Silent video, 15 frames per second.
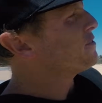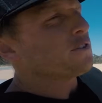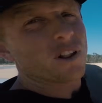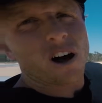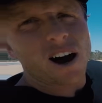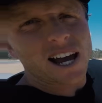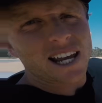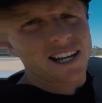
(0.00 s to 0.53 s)

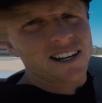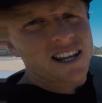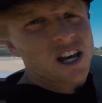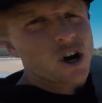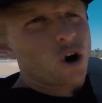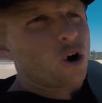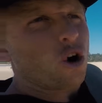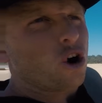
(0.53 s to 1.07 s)
flying,
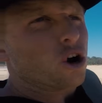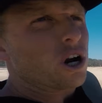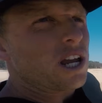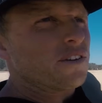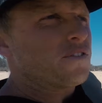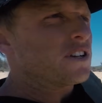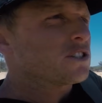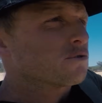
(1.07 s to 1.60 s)
or
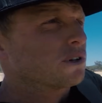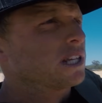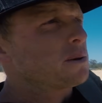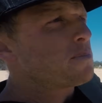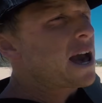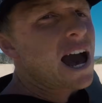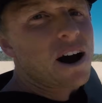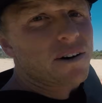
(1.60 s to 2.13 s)
if it's really
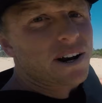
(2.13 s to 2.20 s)
powered